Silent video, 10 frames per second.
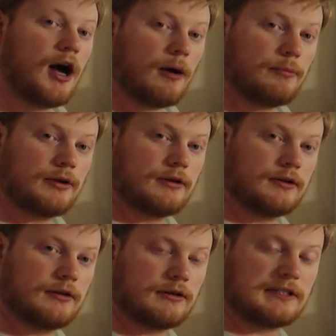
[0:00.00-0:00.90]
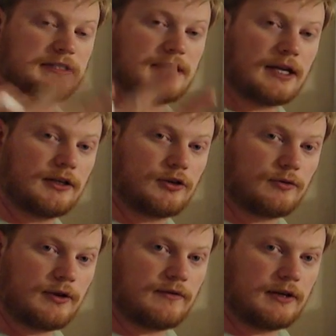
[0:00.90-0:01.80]
up, the second
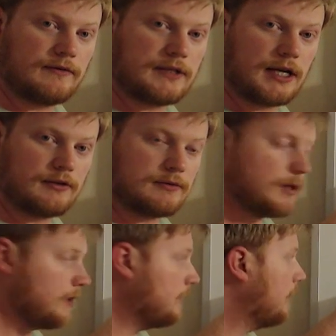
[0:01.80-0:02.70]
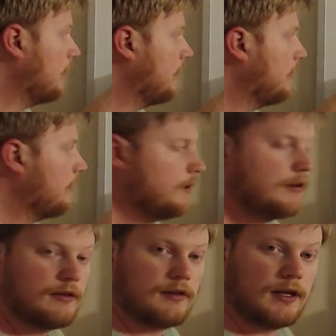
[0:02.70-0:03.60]
derivative tells me
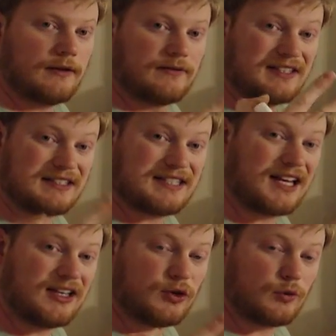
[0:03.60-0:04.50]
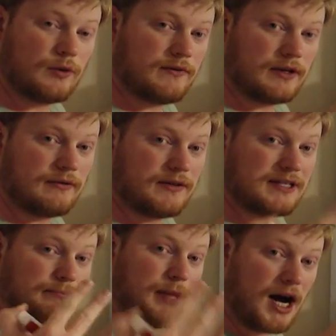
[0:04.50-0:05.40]
that if the second derivative
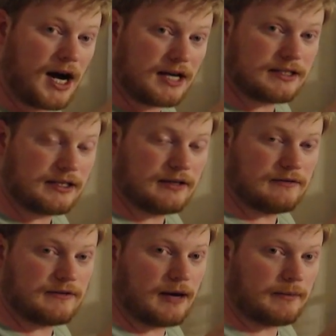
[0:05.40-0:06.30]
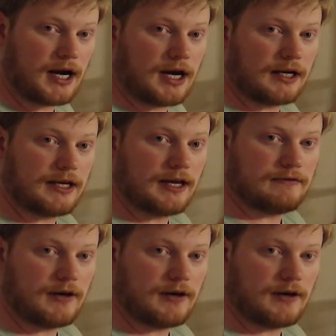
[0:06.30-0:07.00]
is positive, I'm concave